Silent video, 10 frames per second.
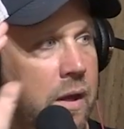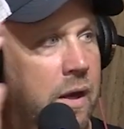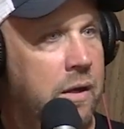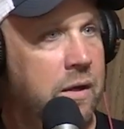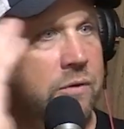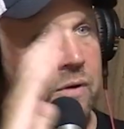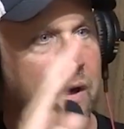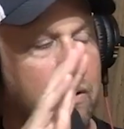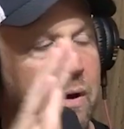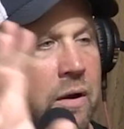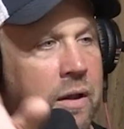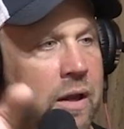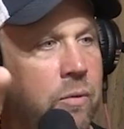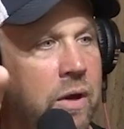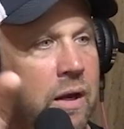And so you had to go down the
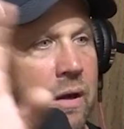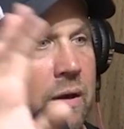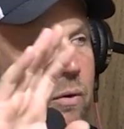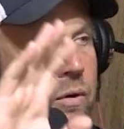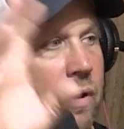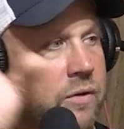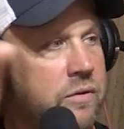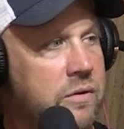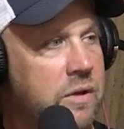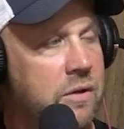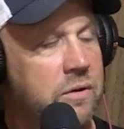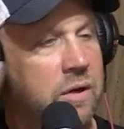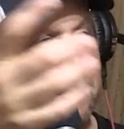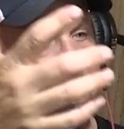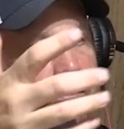laneway and go across this ditch,
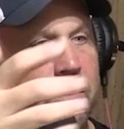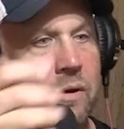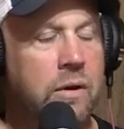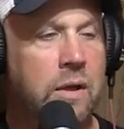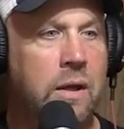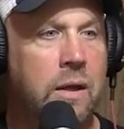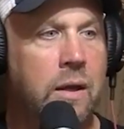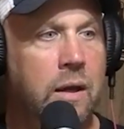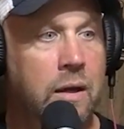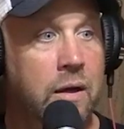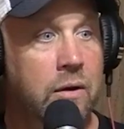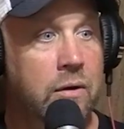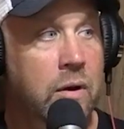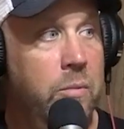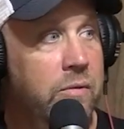get into the field. And then
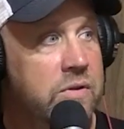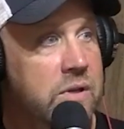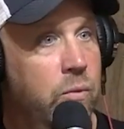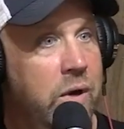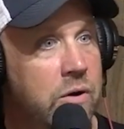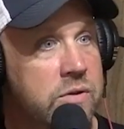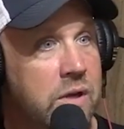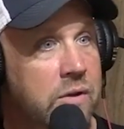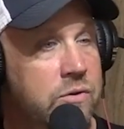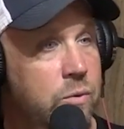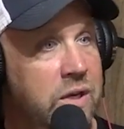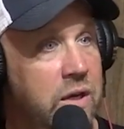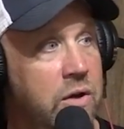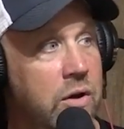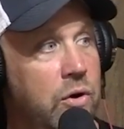a couple of us had waders on, so we
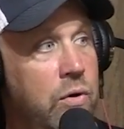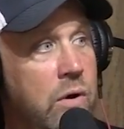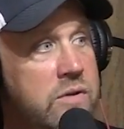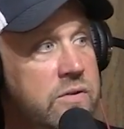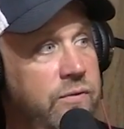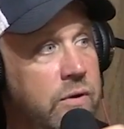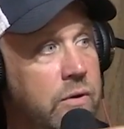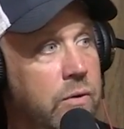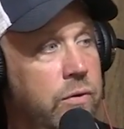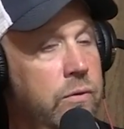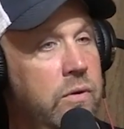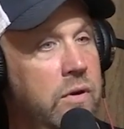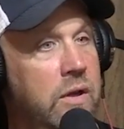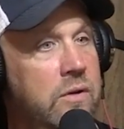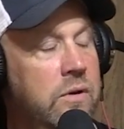could cut across the field, go through the
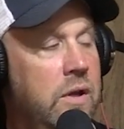ditch.